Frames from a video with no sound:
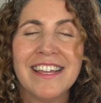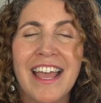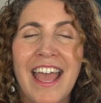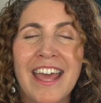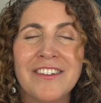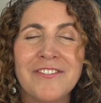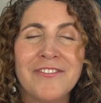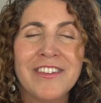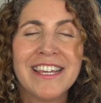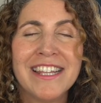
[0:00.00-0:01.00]
and
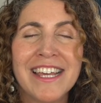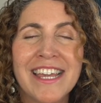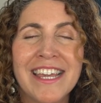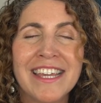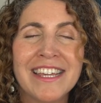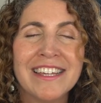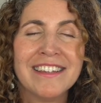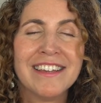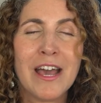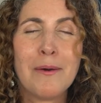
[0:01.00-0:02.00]
feeling,
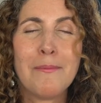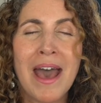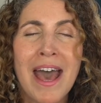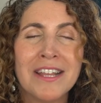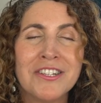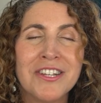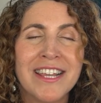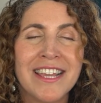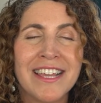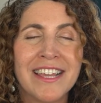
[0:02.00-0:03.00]

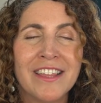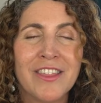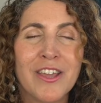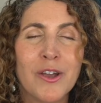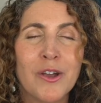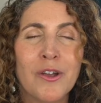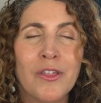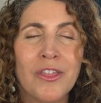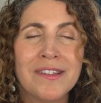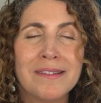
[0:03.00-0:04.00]
imagining the
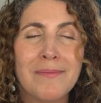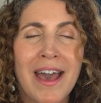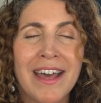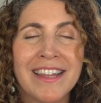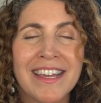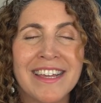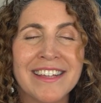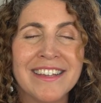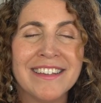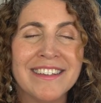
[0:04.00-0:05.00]
earth
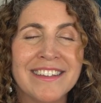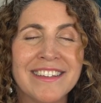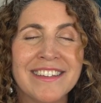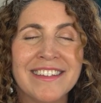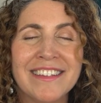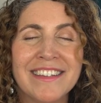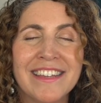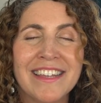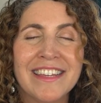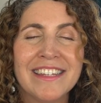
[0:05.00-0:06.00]
smiling
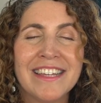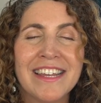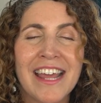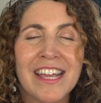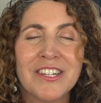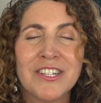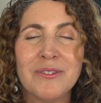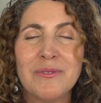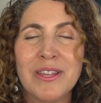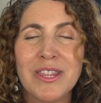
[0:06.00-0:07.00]
in
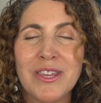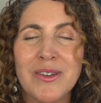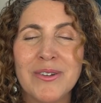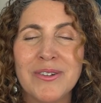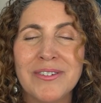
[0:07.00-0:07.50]
connection with you.